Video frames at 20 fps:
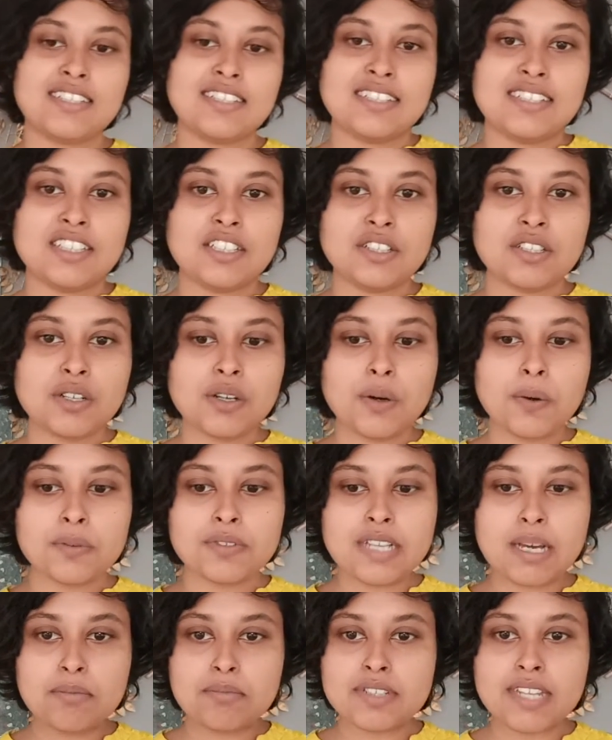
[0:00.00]
you know,
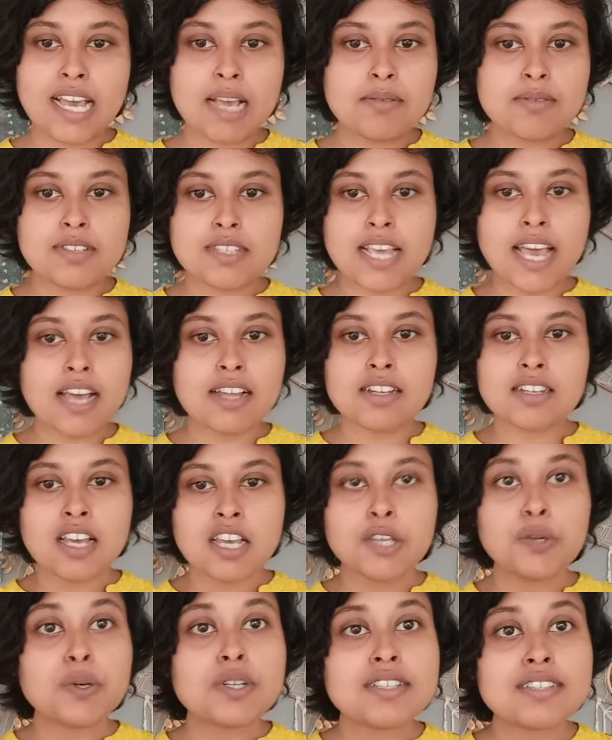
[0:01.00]
sometimes. And
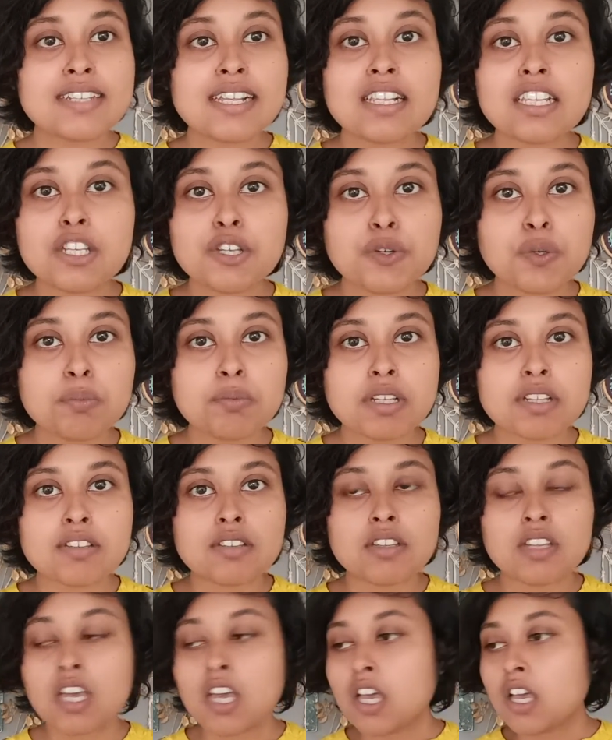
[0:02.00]
you're still
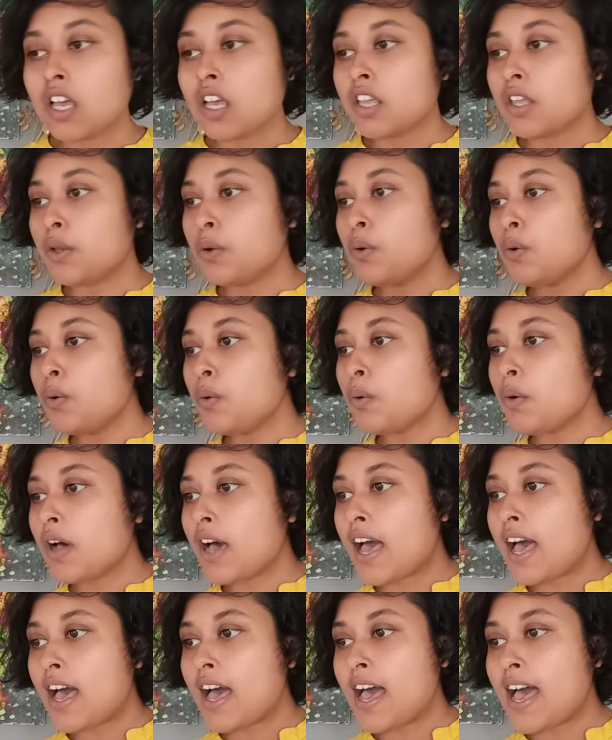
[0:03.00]
human. You
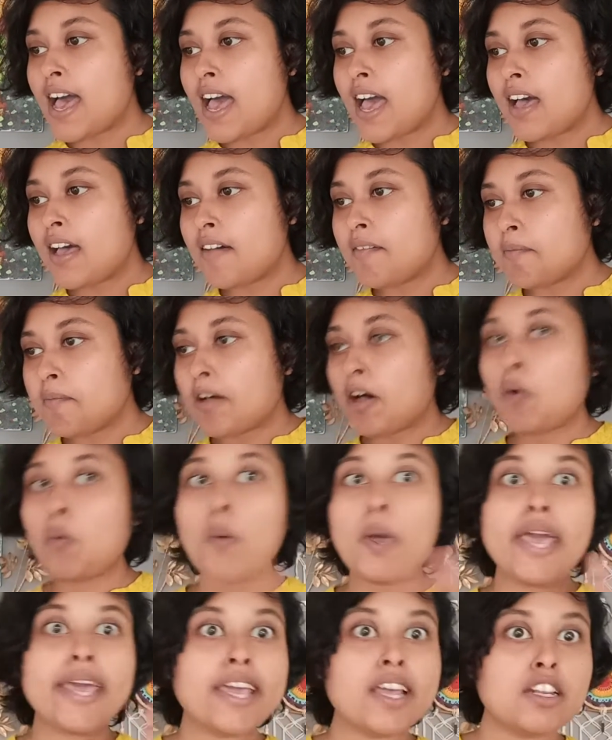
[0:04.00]

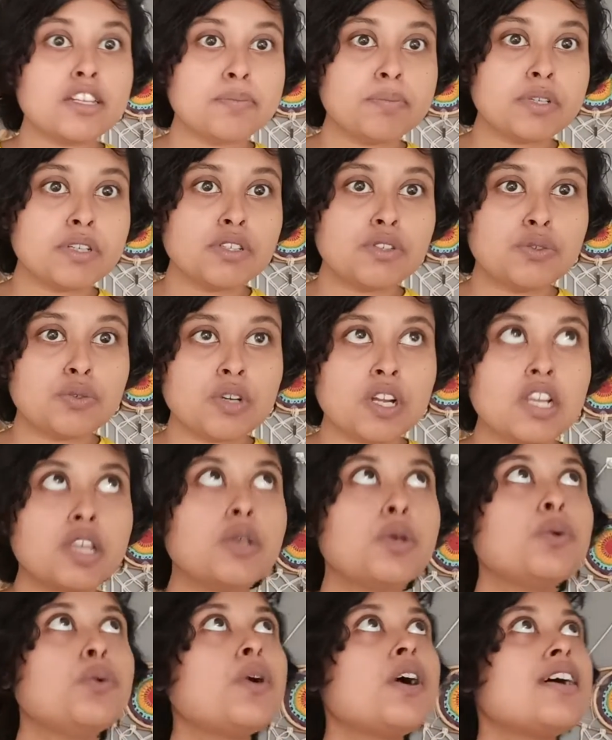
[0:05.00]
awaken spiritually,
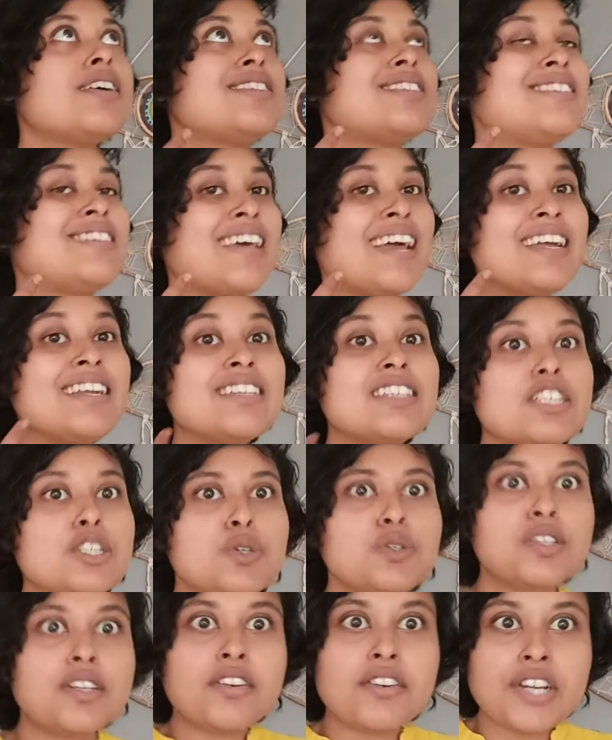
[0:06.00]
you ascend,
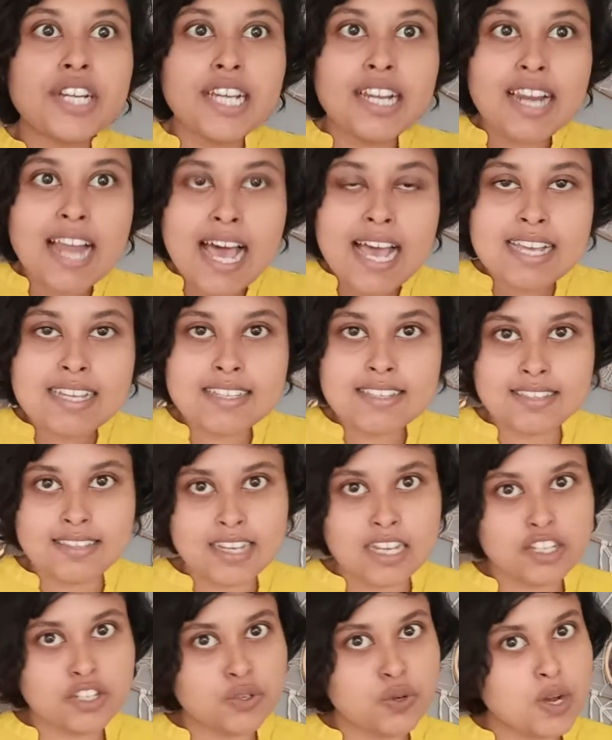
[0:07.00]
you realize
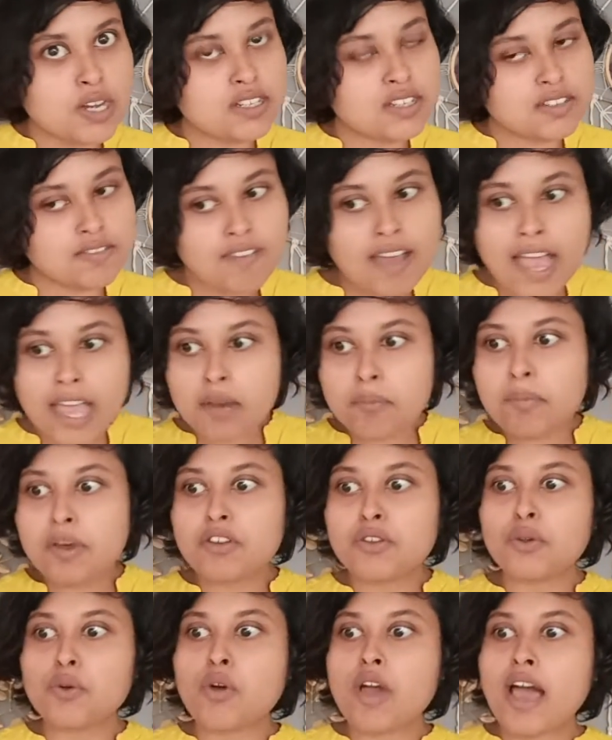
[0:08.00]
that you are divine,
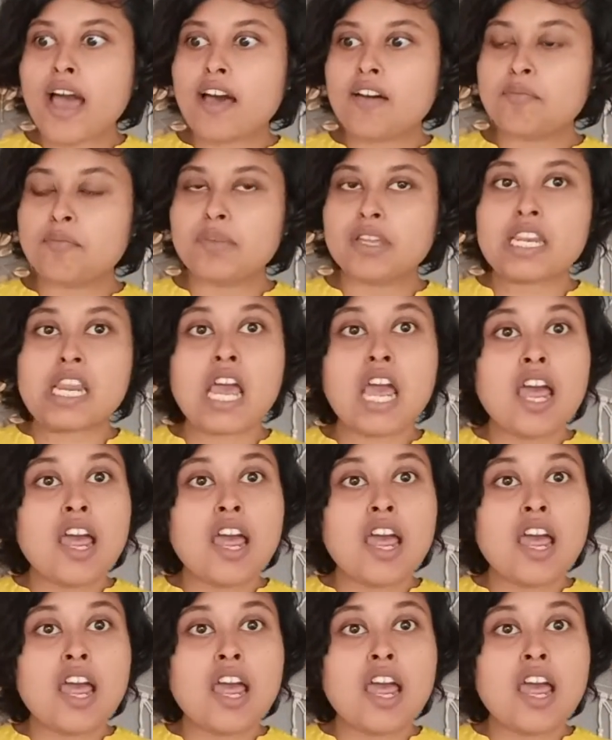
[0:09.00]
but you have been